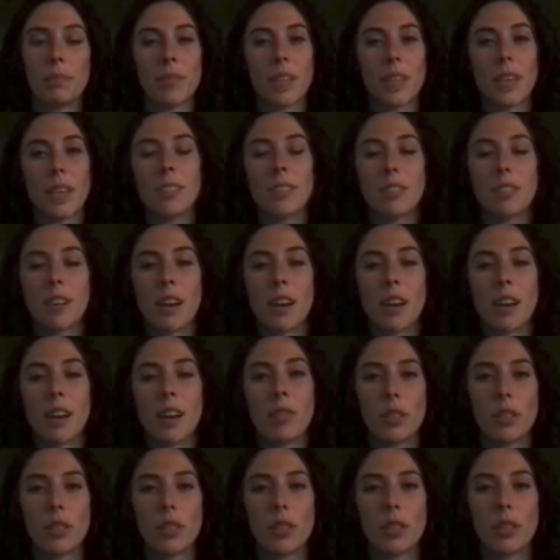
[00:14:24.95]
it's kind of hard to
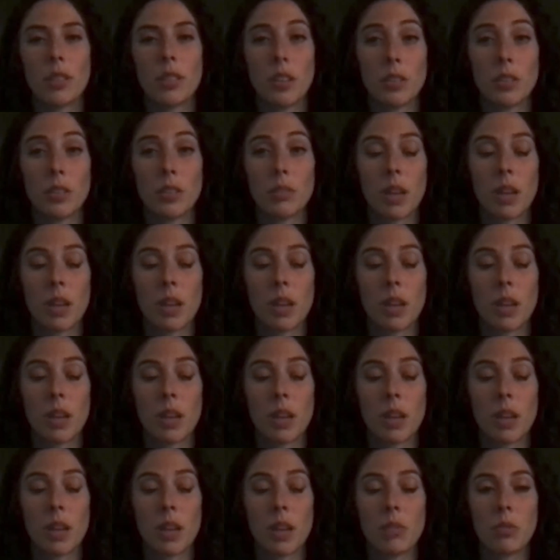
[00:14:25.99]
tell sometimes with things like
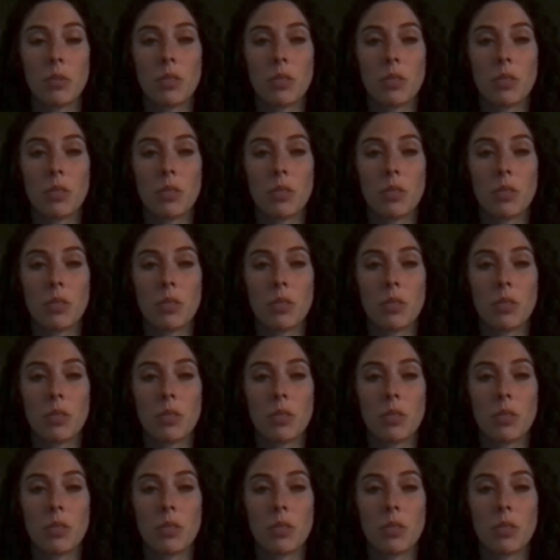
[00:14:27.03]
that.